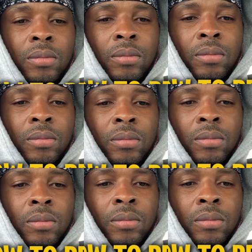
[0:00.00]

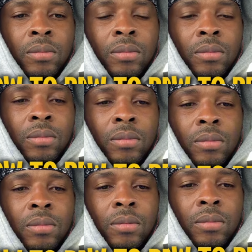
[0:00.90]

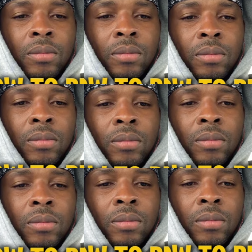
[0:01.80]

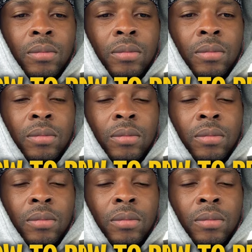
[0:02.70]
(silent)